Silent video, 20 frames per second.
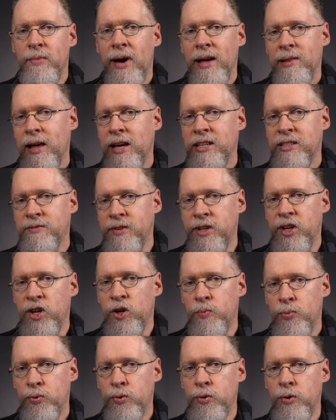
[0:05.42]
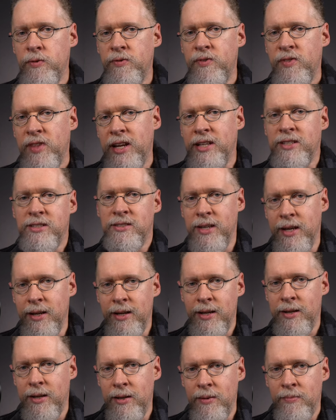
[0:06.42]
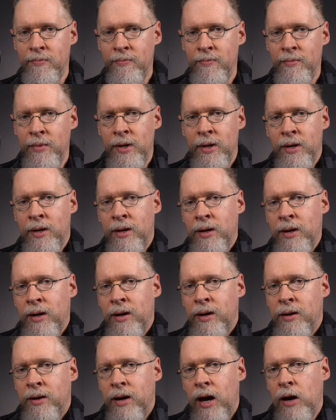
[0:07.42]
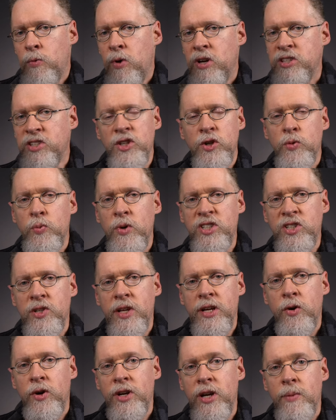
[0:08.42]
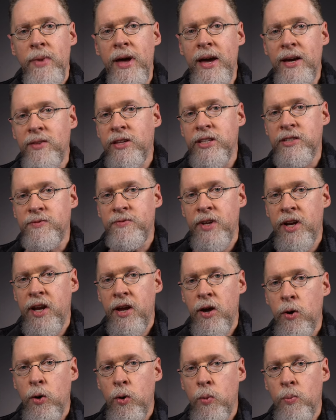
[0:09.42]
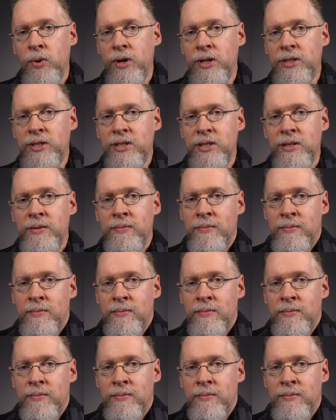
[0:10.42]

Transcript: My last video proved that it's needed. I wasn't originally going to make this video, but